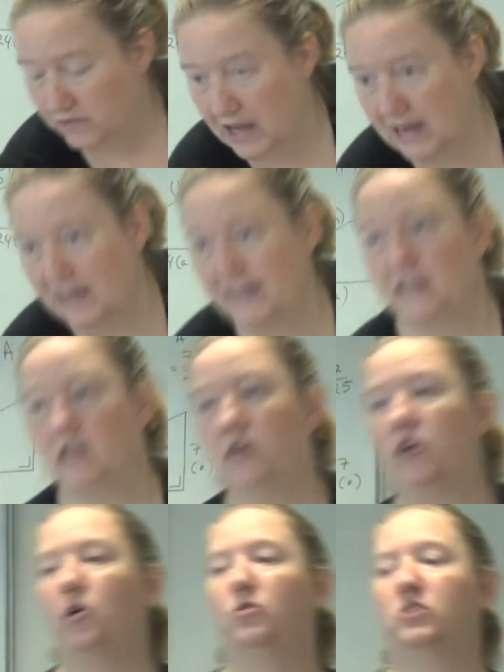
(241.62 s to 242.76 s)
A little
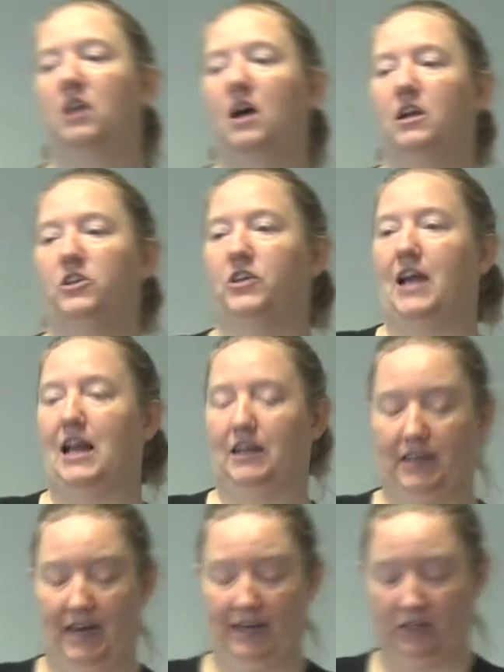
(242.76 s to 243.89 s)
note on your
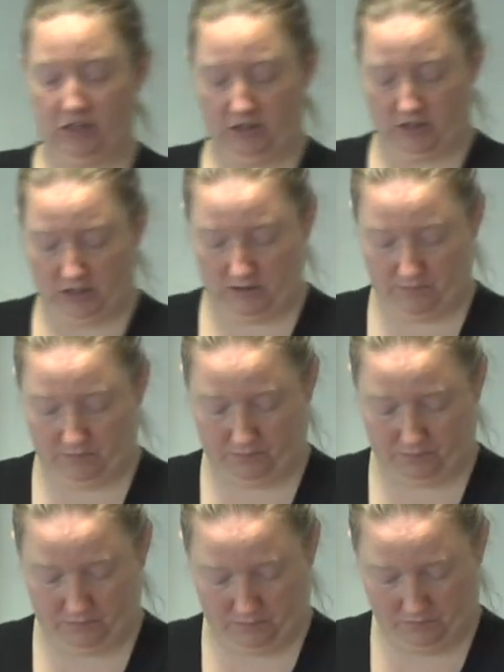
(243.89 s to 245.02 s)
calculators.
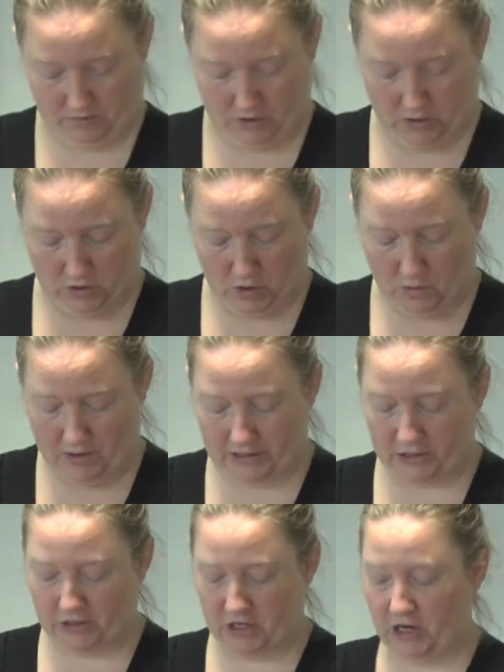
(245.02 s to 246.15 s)
When
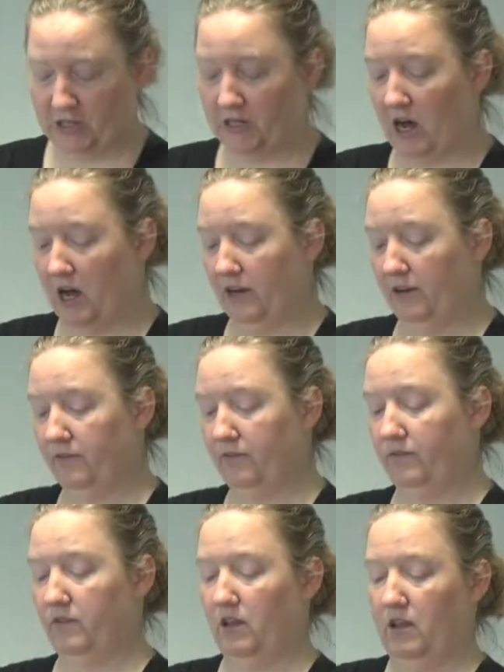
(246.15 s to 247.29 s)
you turn it on,
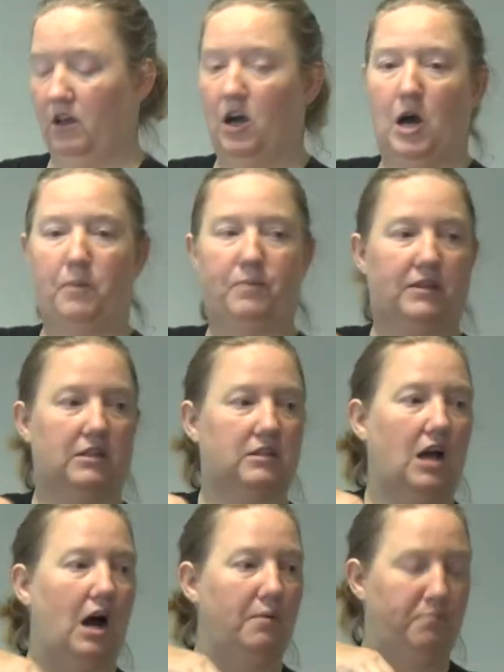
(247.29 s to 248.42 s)
up at the
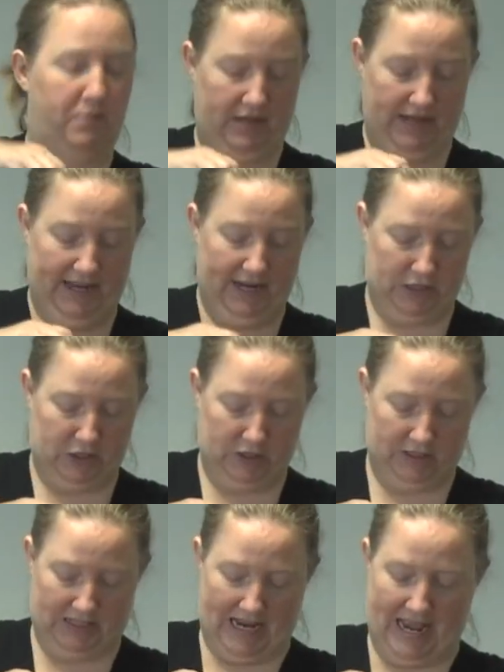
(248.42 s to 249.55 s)
top, it
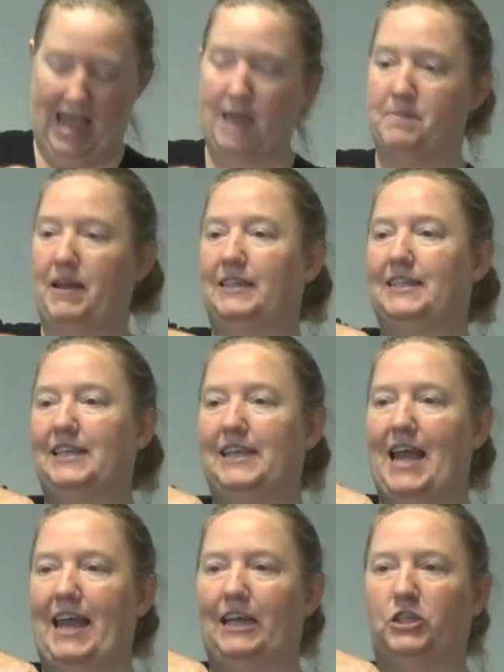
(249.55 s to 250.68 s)
should say
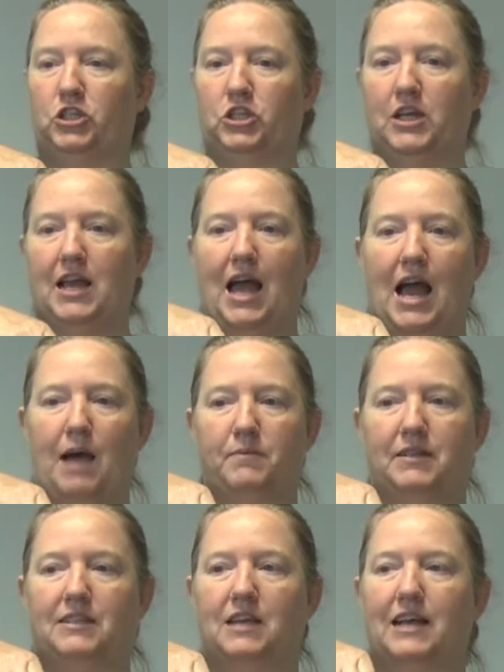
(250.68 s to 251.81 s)
MATH, and
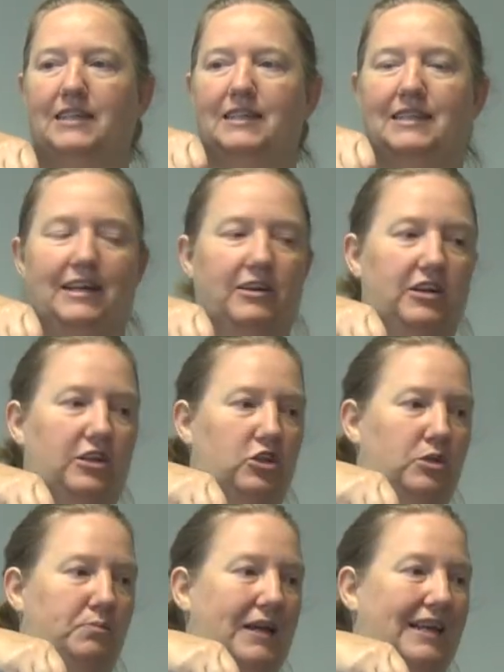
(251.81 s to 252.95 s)
beside it there
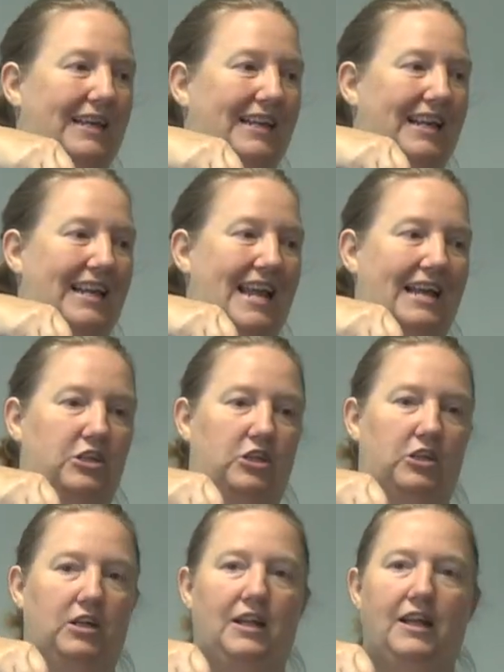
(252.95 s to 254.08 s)
should be a little letter.